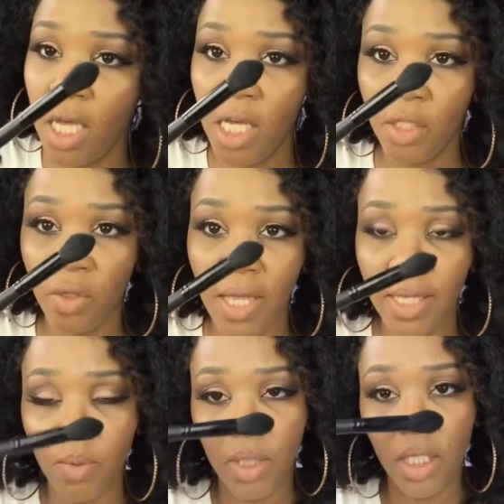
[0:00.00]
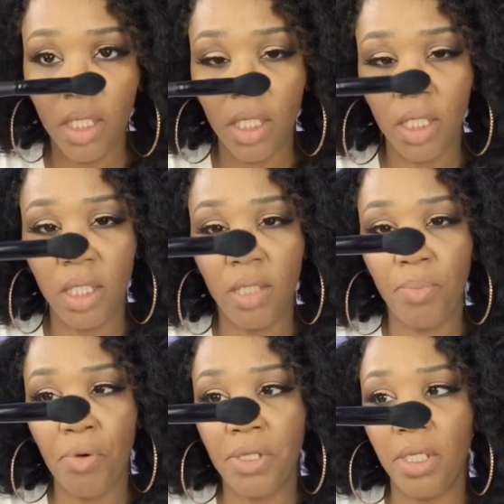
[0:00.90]
So that's what this is, this
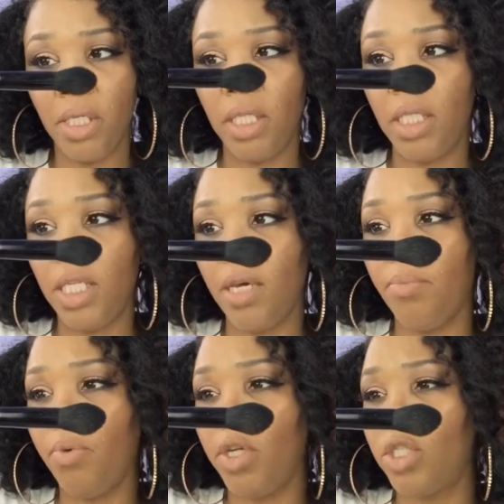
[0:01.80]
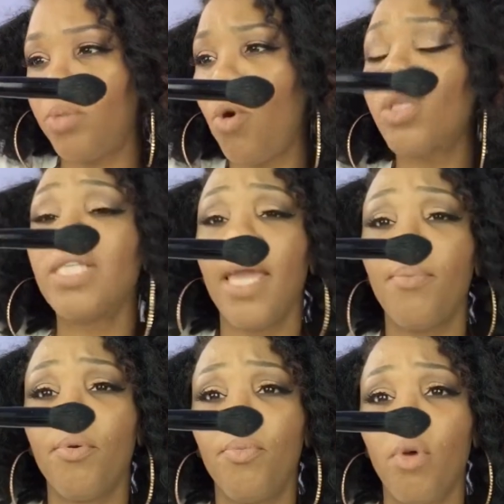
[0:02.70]
pointed detail brush, small
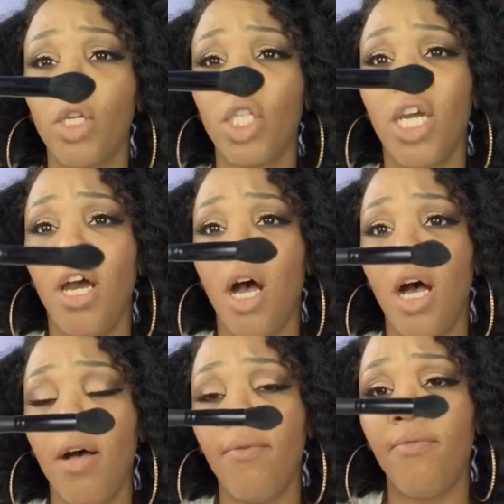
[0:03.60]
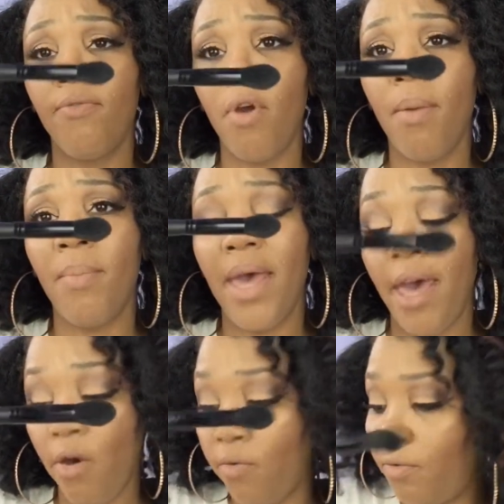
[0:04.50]
tapered brush from
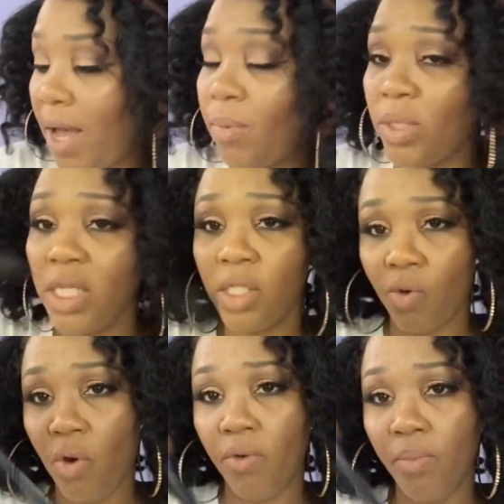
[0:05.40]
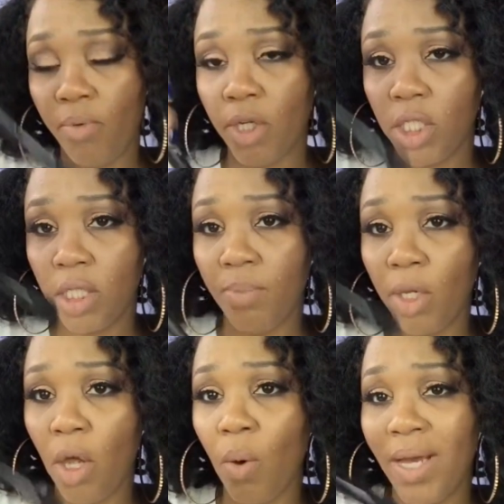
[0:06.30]
e.l.f. I will list all the brushes
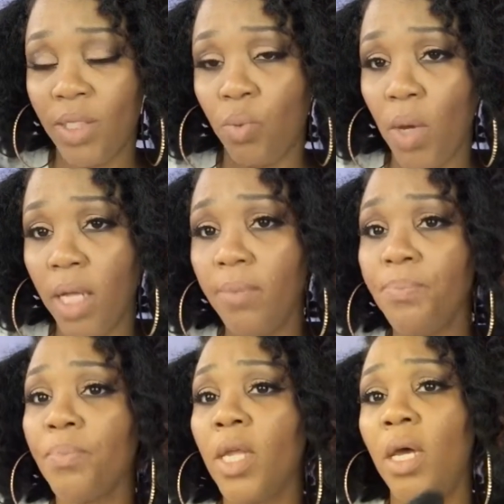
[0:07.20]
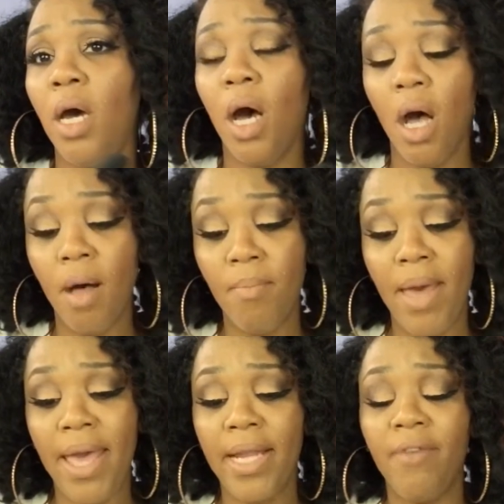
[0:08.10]
below as well,
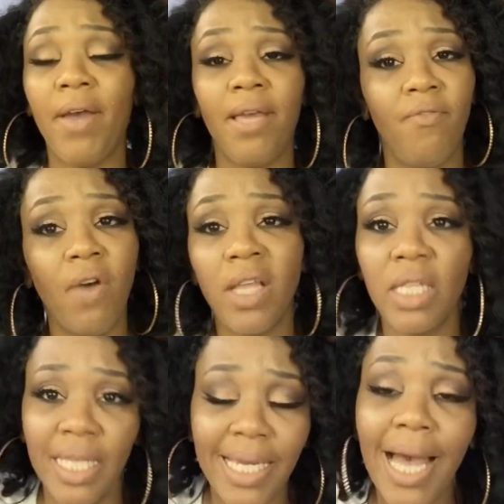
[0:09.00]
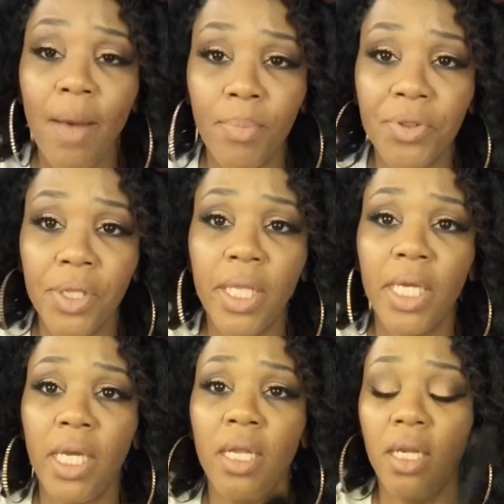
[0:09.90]
and if I can find the link, I'll put the
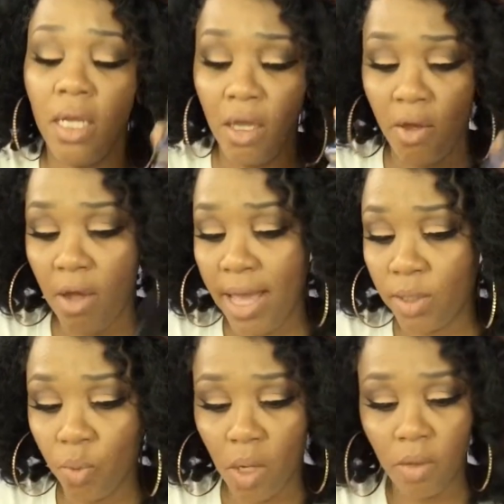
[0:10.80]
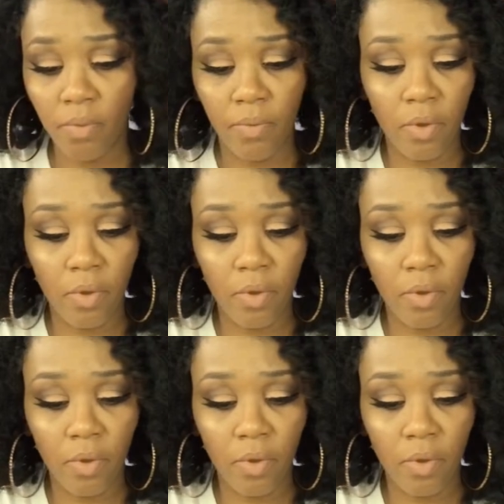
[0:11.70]
link in as well.